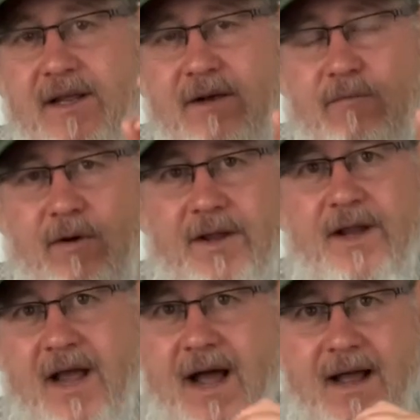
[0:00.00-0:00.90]
What do
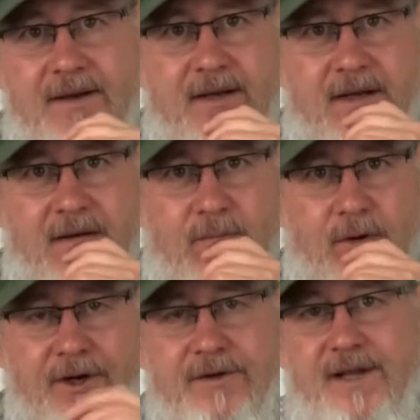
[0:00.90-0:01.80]
you got?
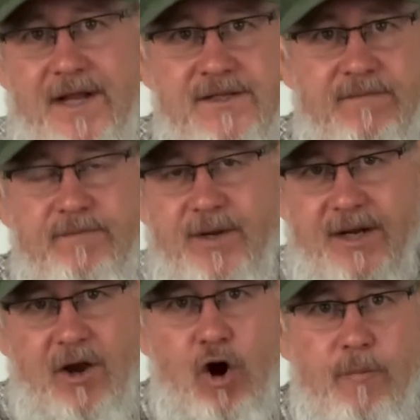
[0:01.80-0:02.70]
What are your dates of
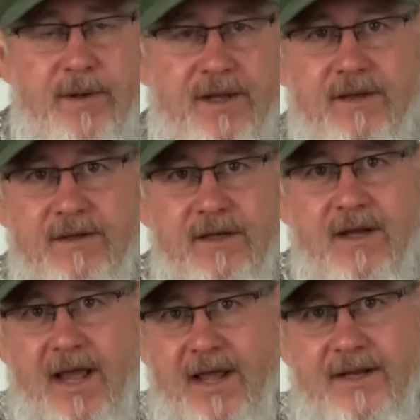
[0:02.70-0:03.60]
being open?
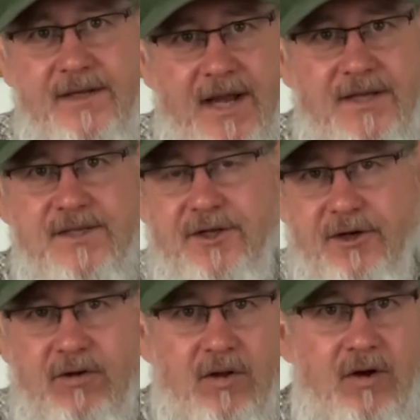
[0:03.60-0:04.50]
Any days that you're
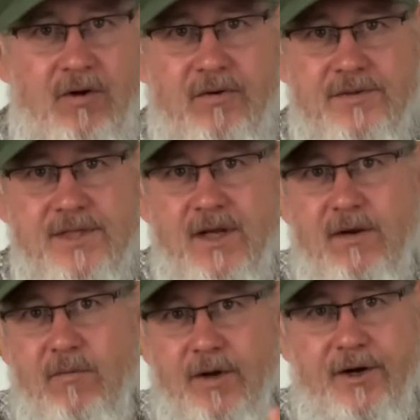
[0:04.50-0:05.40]
closed?
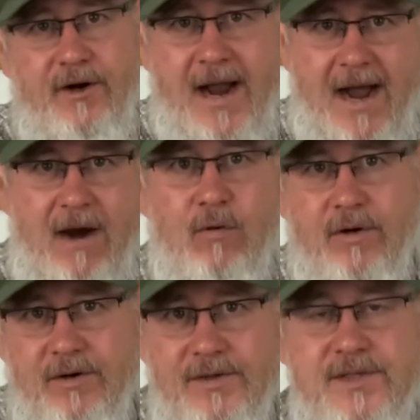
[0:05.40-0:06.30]
What are your
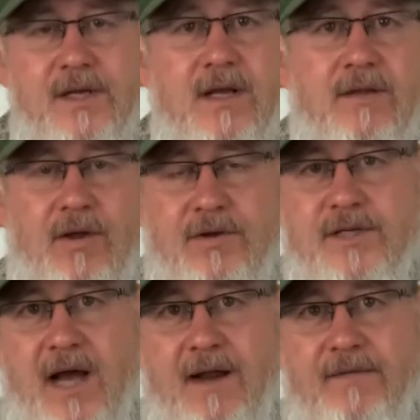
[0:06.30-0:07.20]
hours? Those
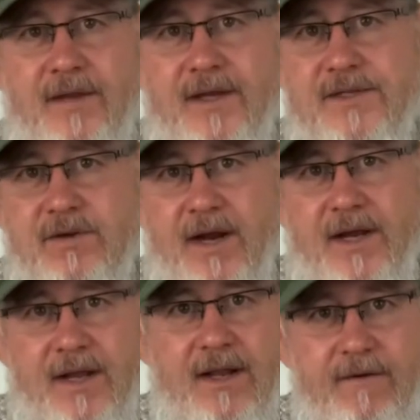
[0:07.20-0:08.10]
kind of things, so I
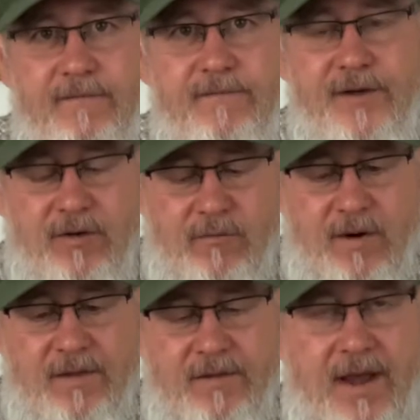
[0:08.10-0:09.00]
could get a feel
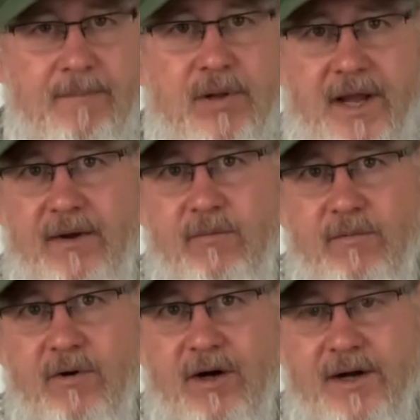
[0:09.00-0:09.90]
whether that plan would
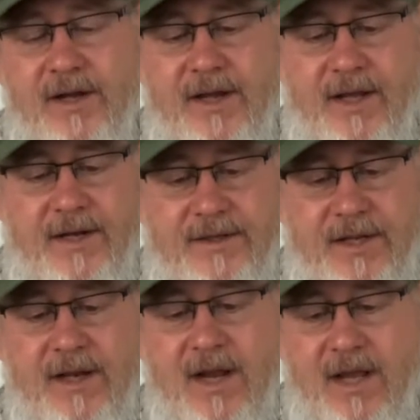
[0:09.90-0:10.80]
work. And it did.